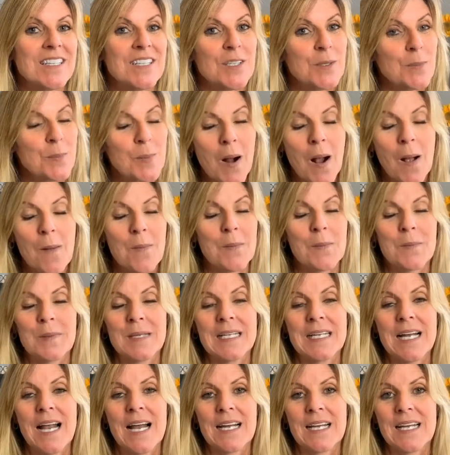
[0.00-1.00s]
you're probably
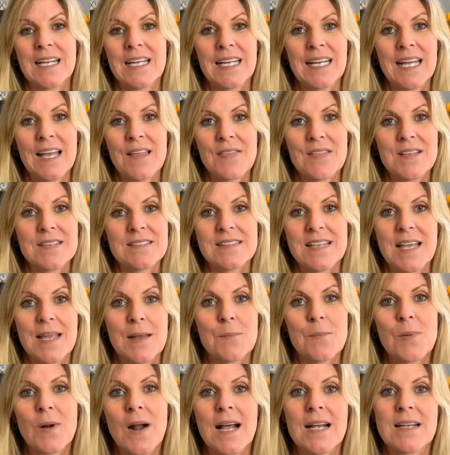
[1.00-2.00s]
not going to get the
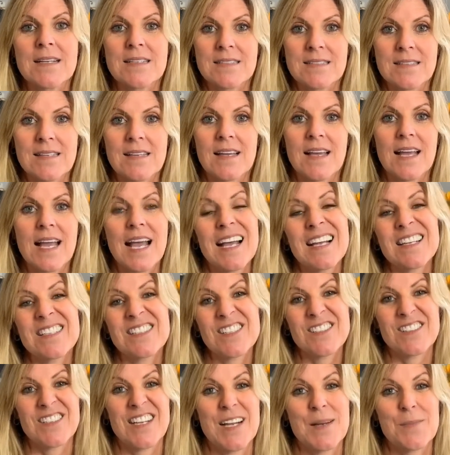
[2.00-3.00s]
same price as
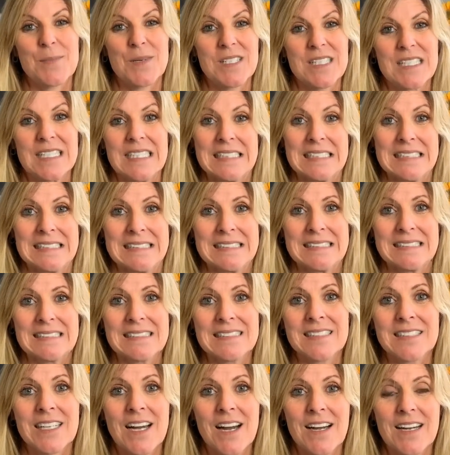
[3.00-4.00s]
your neighbor did
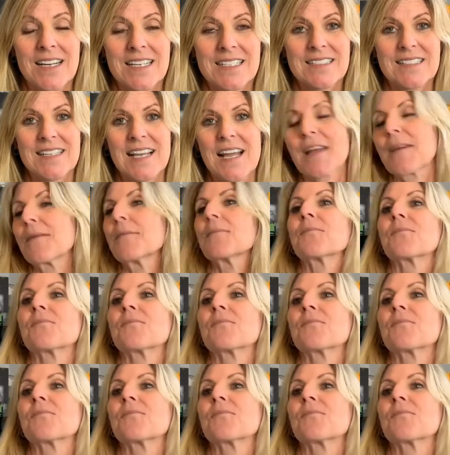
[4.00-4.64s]
sorry to say.